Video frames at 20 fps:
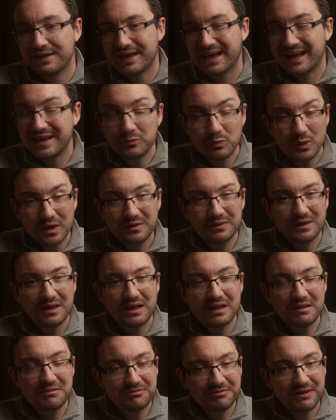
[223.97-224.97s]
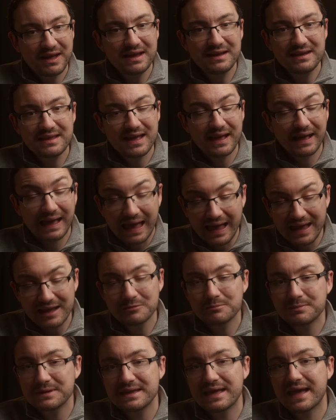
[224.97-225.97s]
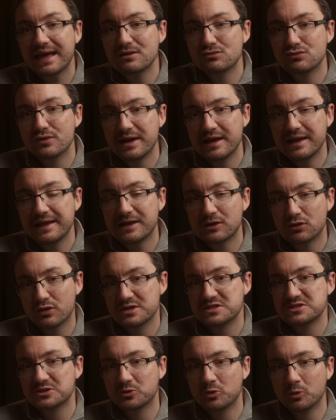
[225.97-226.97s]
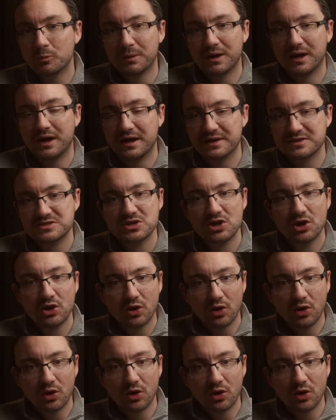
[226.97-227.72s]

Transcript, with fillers: And well, a fan can be a really critical part